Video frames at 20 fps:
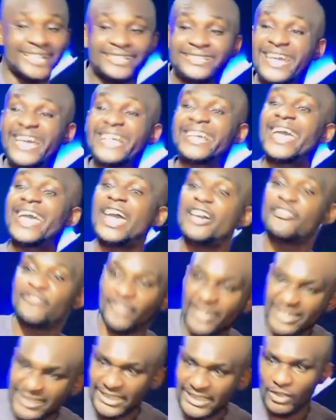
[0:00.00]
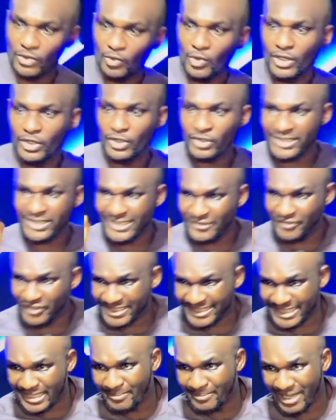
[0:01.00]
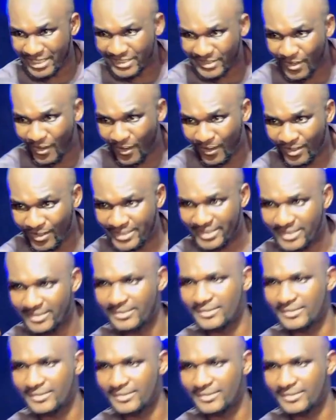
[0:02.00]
take everything, will you still see him as God?